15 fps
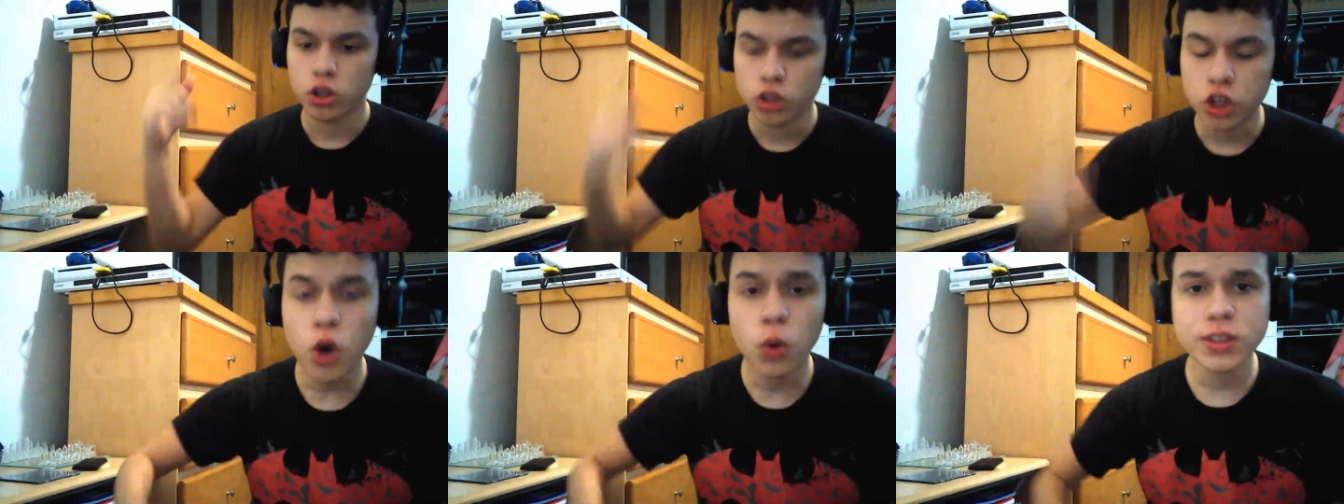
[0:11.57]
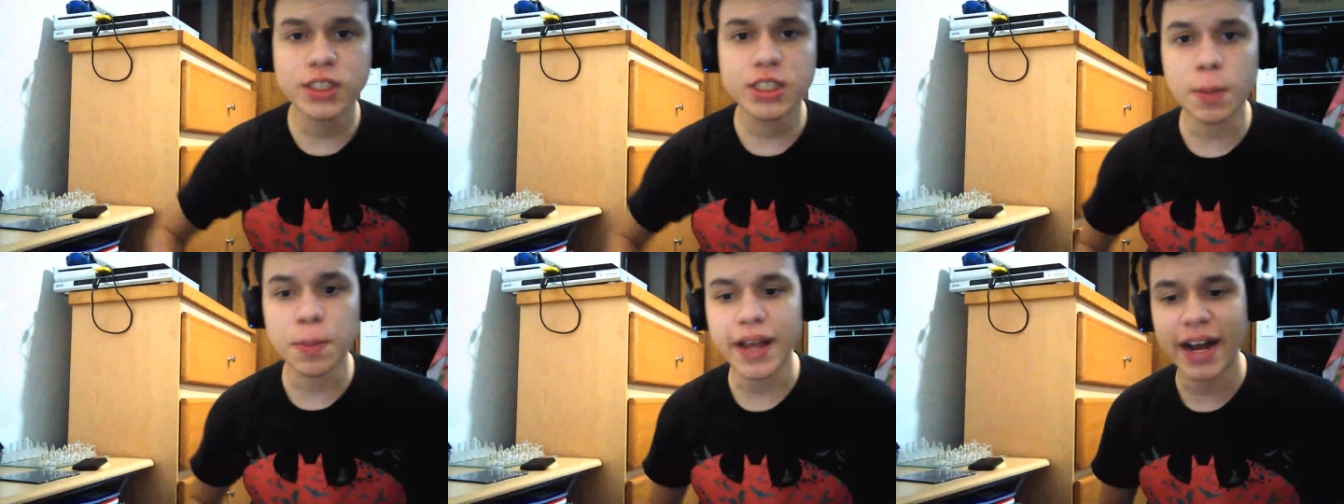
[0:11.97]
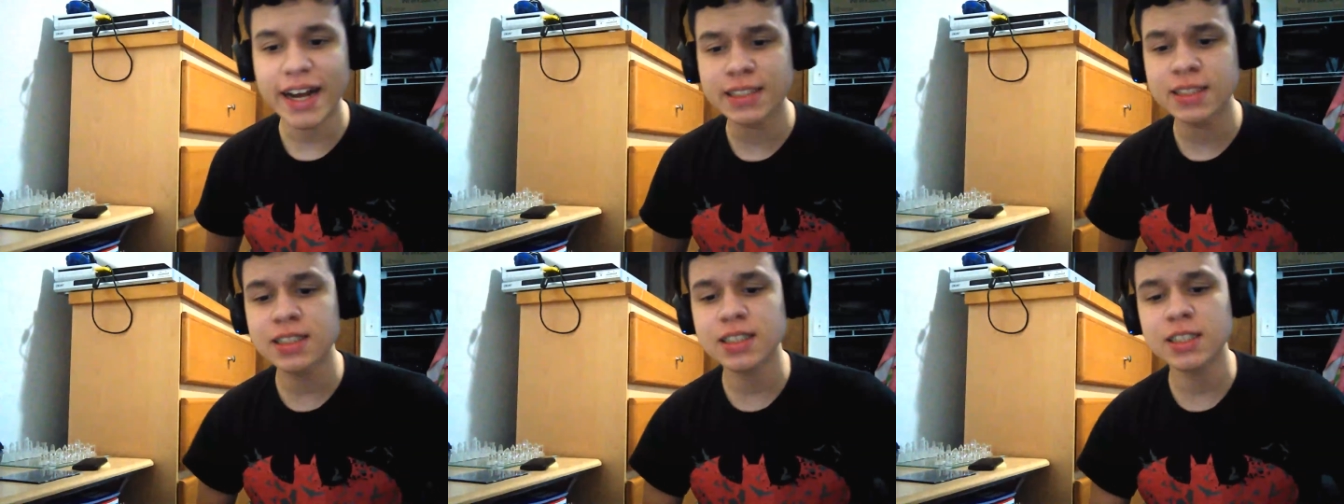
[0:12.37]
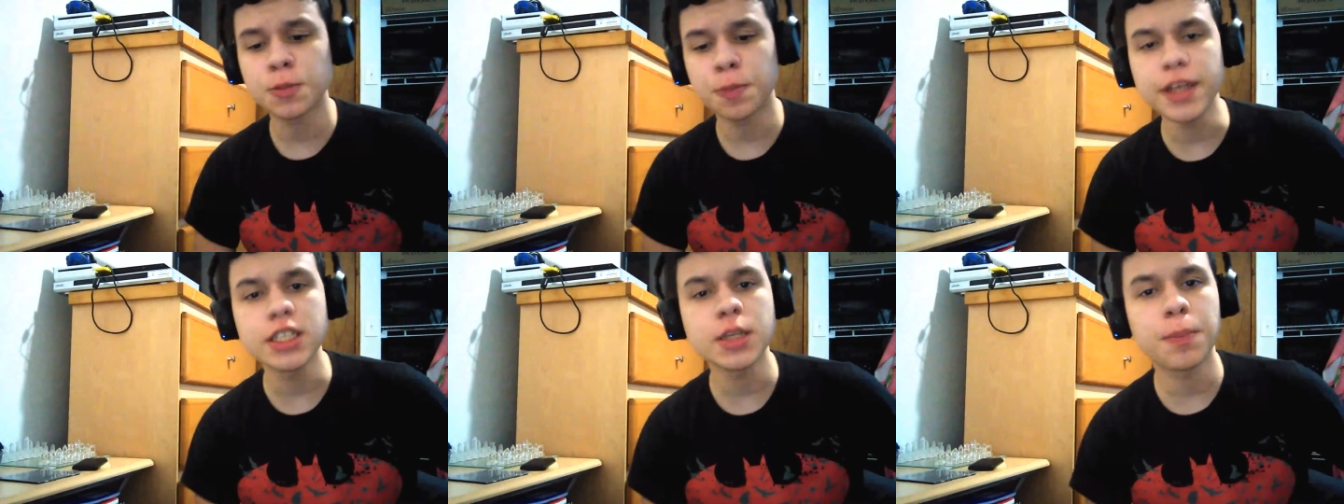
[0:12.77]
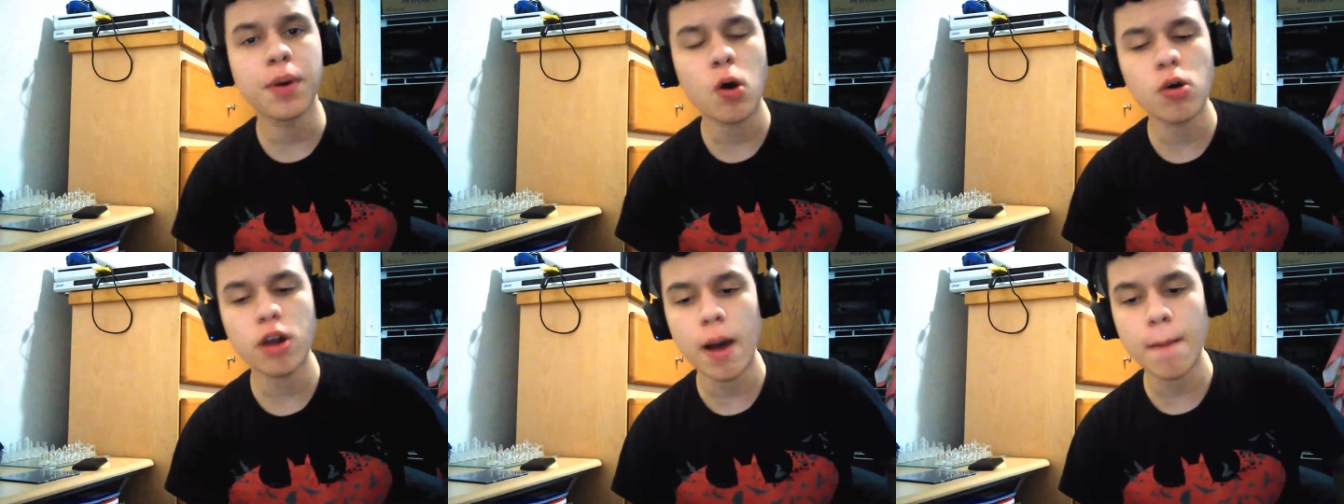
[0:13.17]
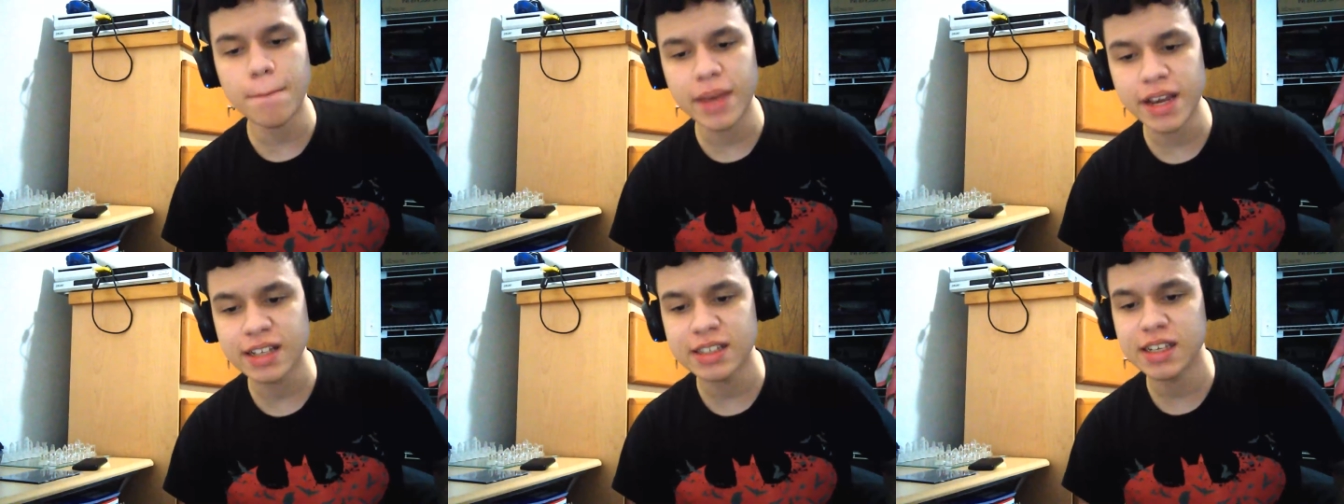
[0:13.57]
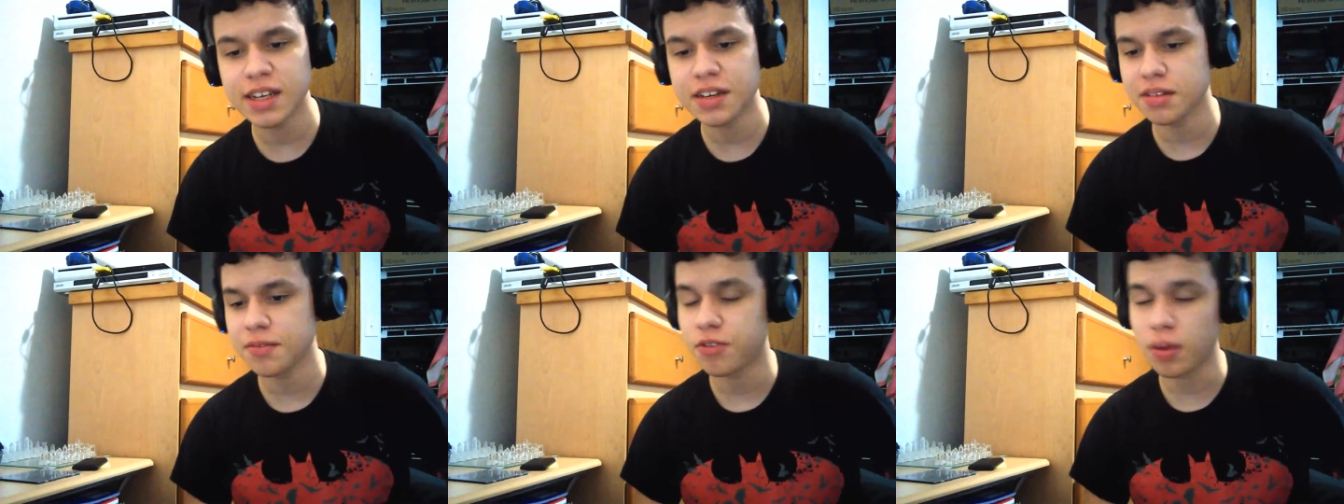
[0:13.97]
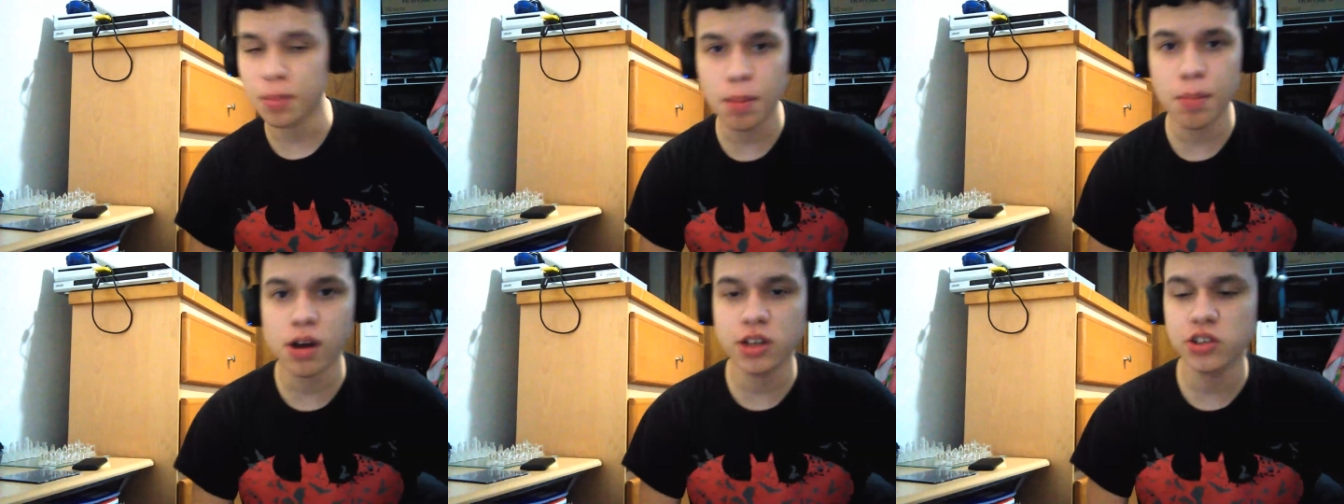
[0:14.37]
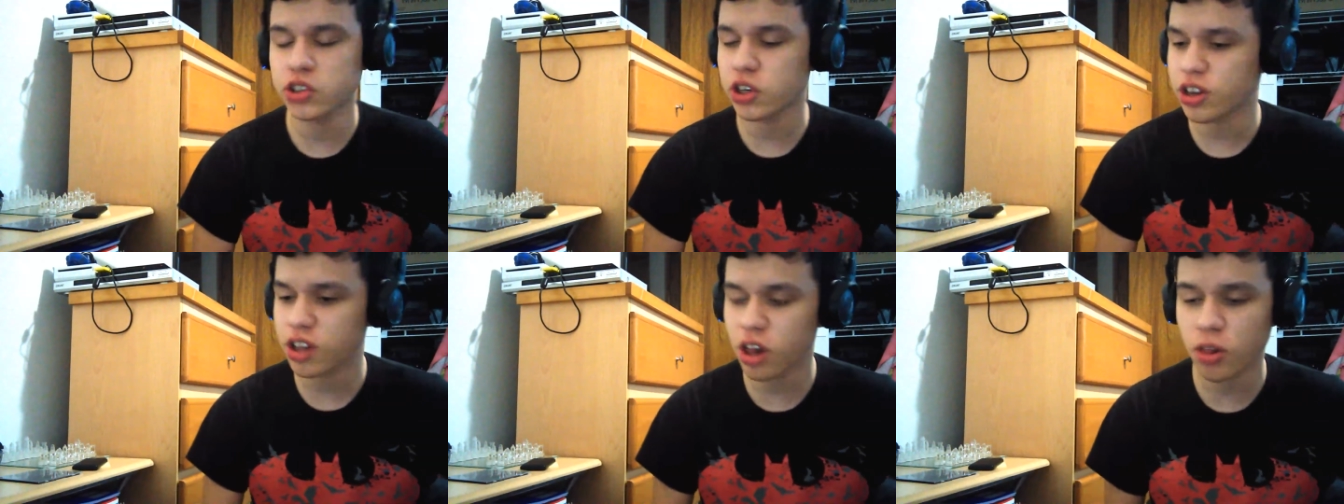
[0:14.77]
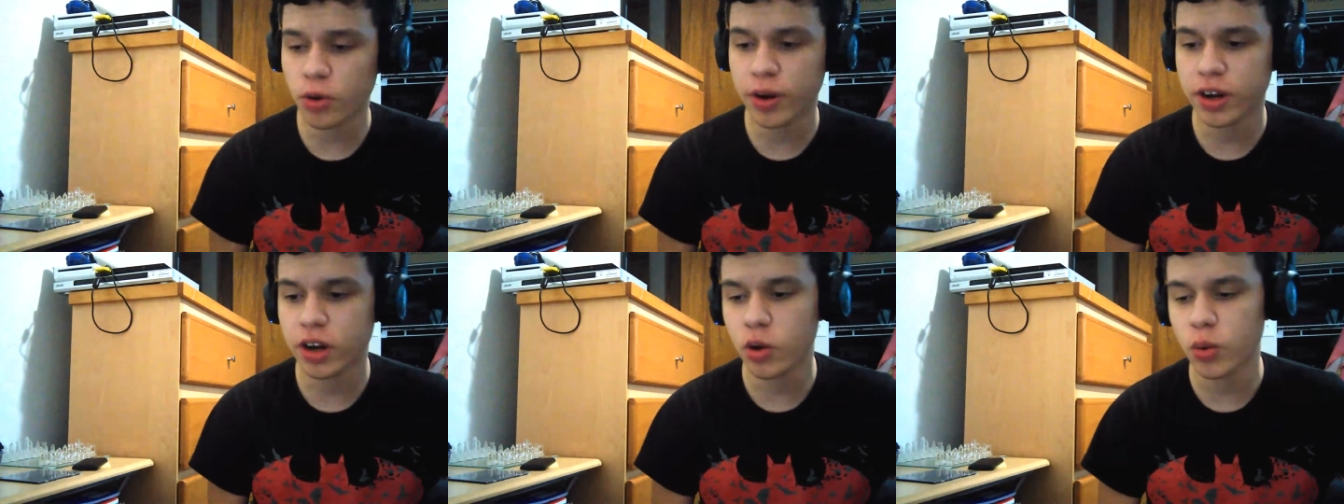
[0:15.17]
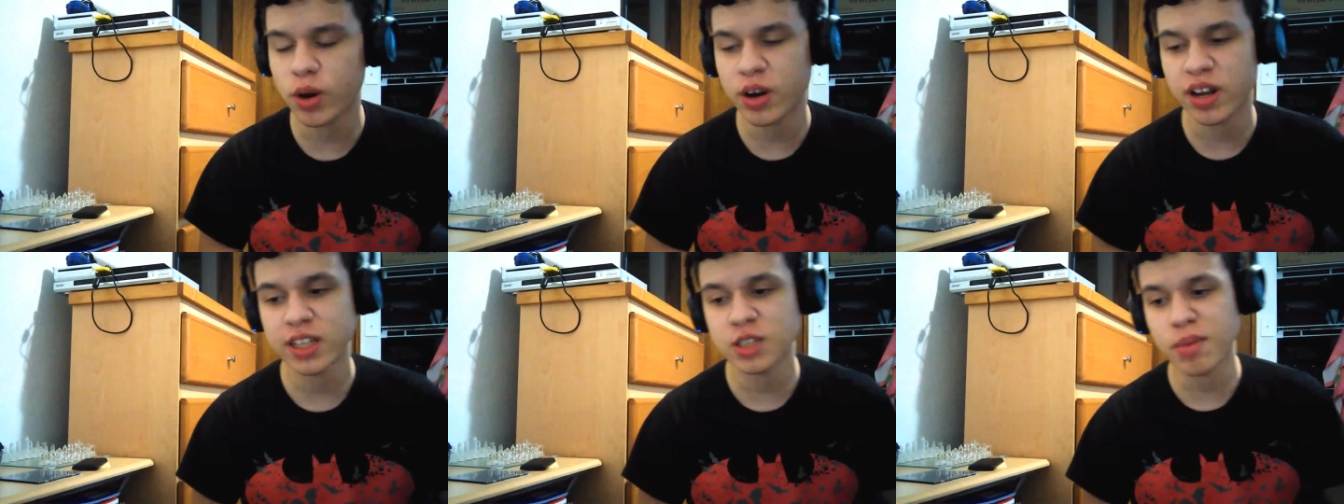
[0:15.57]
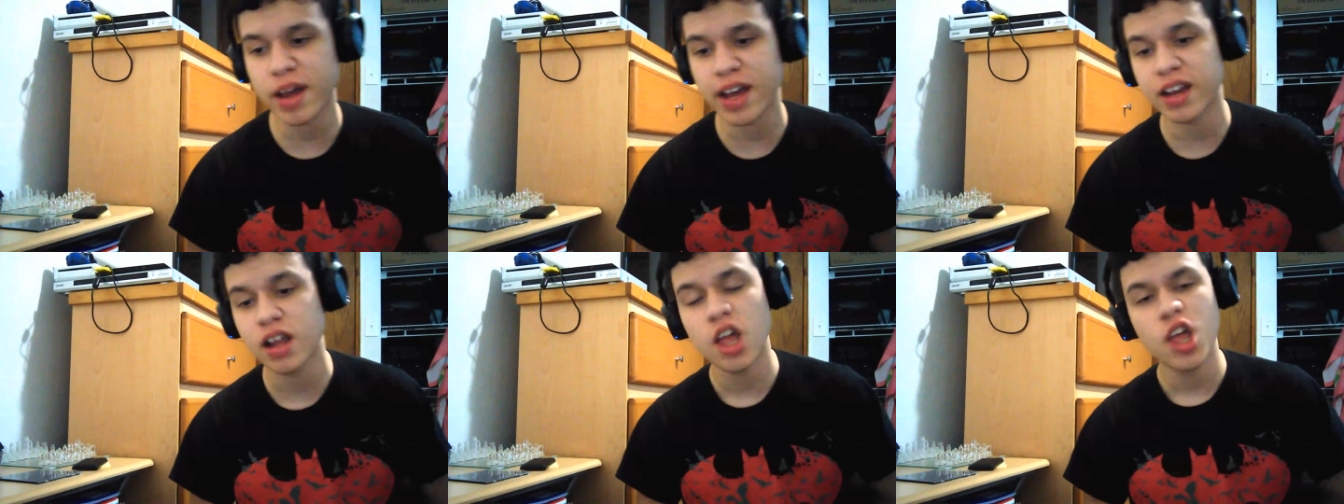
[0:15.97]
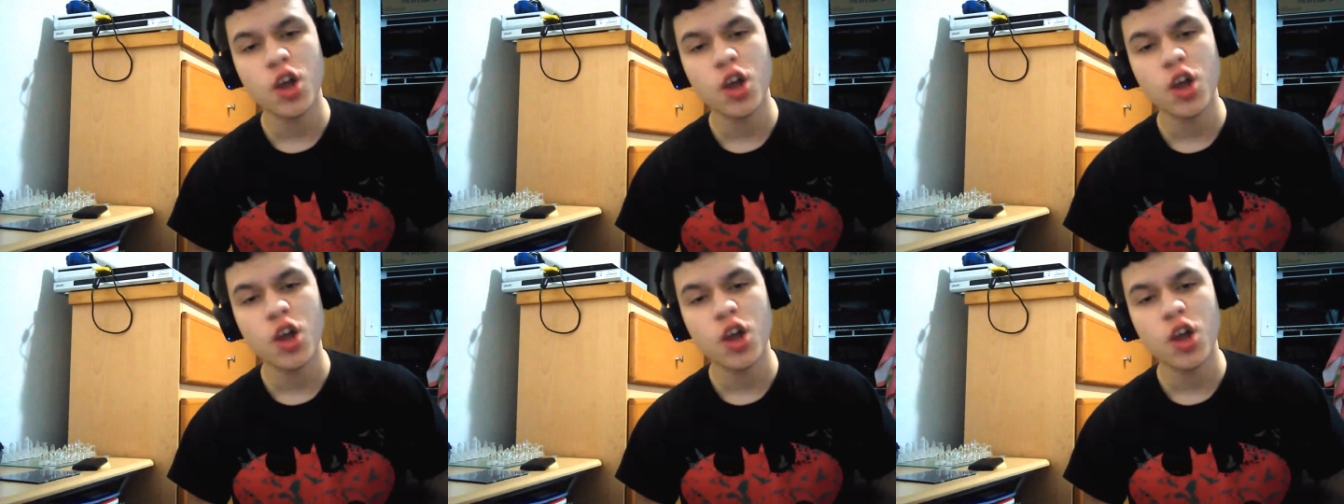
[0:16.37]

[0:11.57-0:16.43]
Yo, what's up guys? This is Bizzy Bone, Amazing, from The Mantra. Y'all already know what it is, man.